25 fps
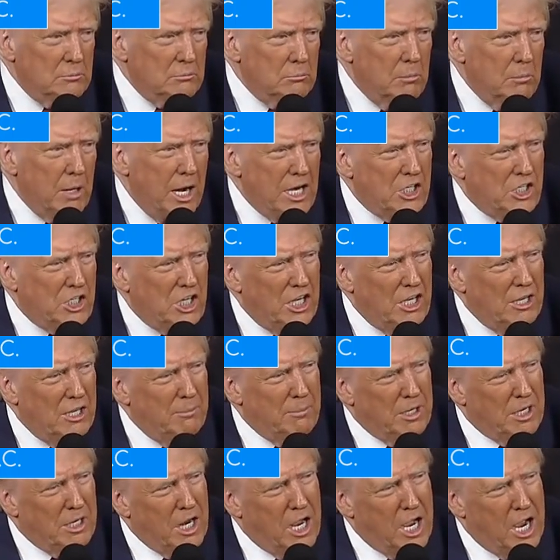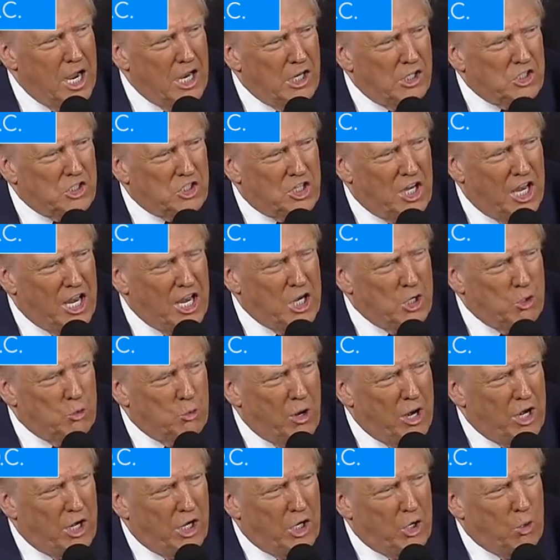"My team and I stand
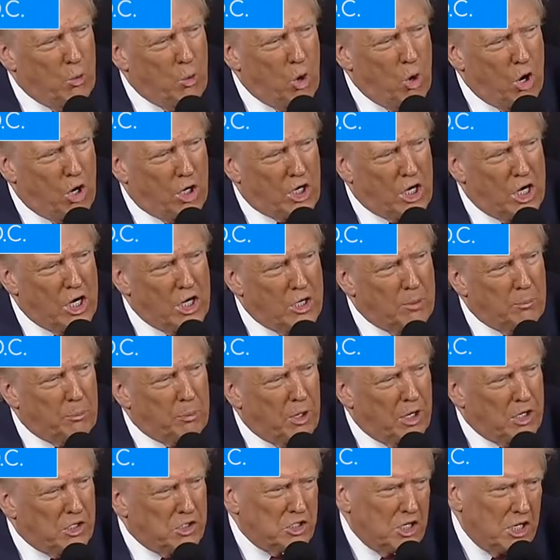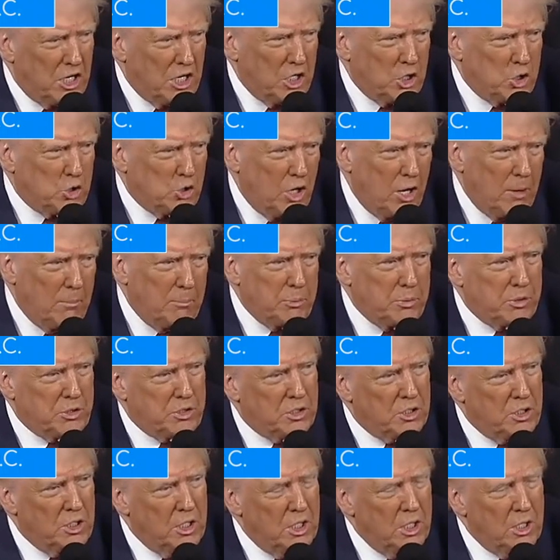ready to work under President
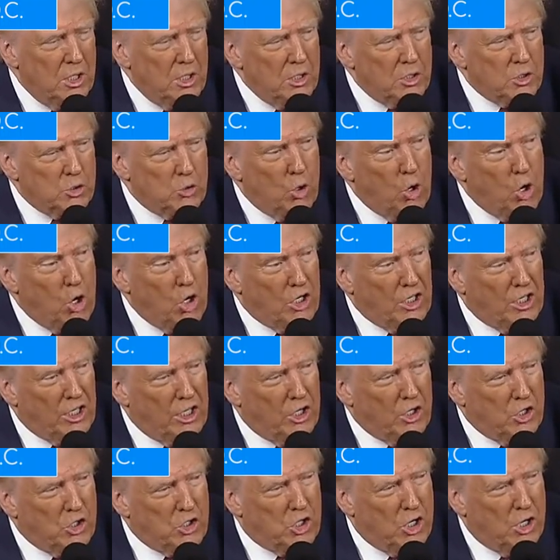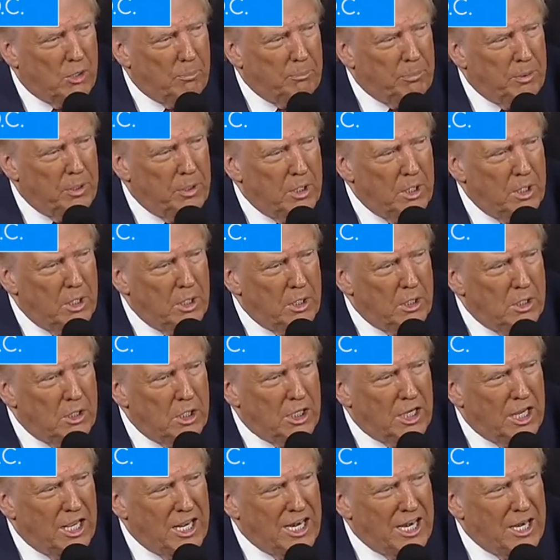Trump's strong leadership to
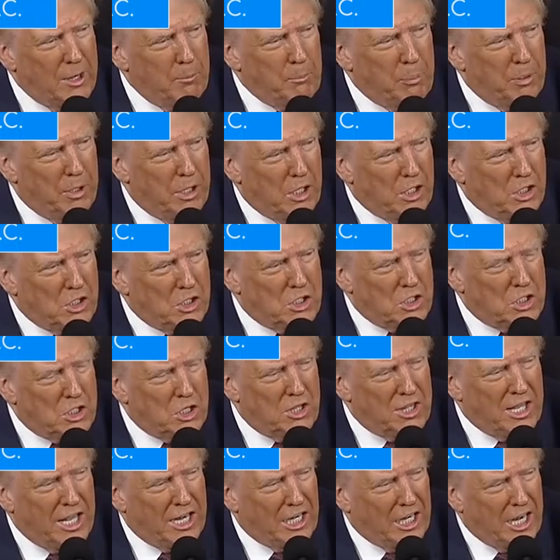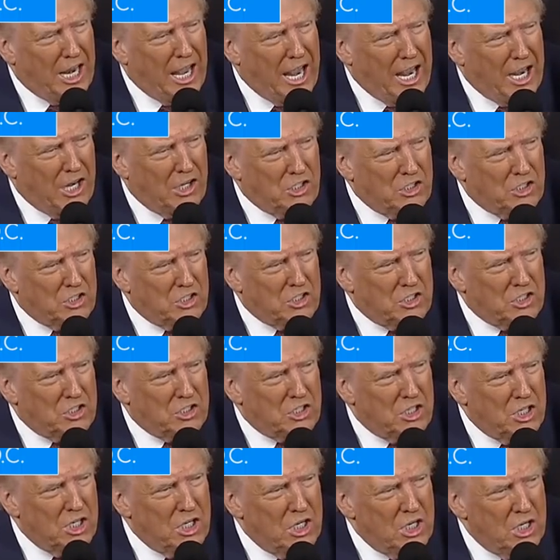get a peace that lasts.